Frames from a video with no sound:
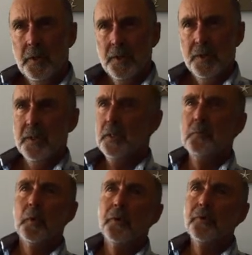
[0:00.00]
see the
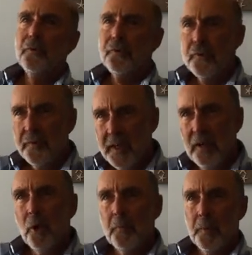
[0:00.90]
models that
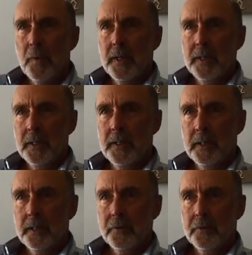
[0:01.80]
they're
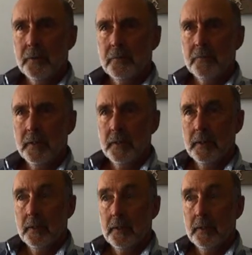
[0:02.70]
operating out of. Yeah.